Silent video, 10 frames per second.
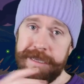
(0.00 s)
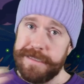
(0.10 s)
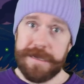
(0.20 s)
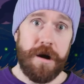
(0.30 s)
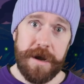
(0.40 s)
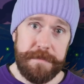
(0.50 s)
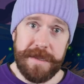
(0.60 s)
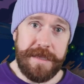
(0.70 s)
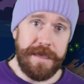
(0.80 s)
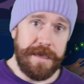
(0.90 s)
Sorry,
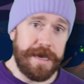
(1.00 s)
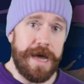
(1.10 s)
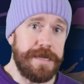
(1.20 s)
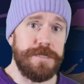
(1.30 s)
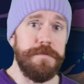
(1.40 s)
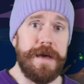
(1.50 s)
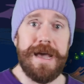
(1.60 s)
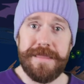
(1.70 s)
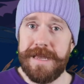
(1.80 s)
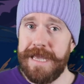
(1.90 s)
but you gotta do
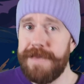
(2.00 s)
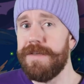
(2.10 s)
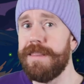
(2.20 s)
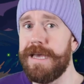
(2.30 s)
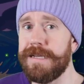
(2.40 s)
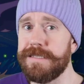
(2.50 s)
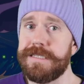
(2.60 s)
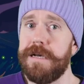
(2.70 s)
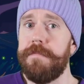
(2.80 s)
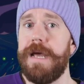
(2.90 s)
math, and even then,
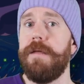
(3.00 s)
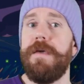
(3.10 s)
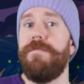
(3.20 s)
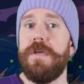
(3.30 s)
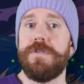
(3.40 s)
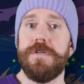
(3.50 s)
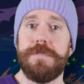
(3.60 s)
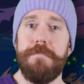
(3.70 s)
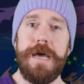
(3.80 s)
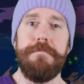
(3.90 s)
some enemy
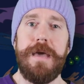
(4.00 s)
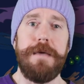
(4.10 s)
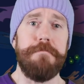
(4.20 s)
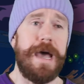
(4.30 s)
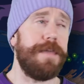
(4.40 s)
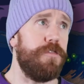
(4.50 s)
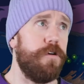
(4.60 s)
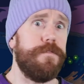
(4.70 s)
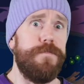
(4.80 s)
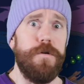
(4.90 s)
features might make math
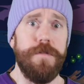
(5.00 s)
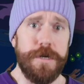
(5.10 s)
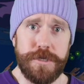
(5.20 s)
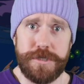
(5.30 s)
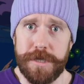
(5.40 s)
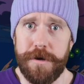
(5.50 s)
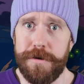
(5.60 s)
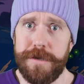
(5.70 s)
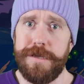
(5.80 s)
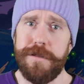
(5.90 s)
look foolish,
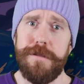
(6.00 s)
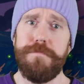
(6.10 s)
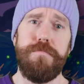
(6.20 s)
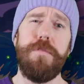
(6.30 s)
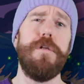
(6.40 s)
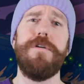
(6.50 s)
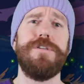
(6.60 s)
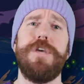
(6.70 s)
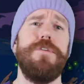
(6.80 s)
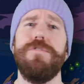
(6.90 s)
so you'll learn
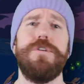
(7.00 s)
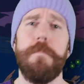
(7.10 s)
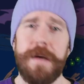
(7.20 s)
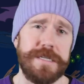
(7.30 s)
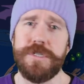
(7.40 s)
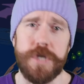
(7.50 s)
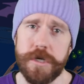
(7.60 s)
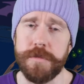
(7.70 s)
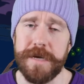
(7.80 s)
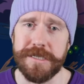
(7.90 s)
to use your best
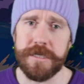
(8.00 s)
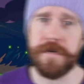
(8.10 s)
judgment.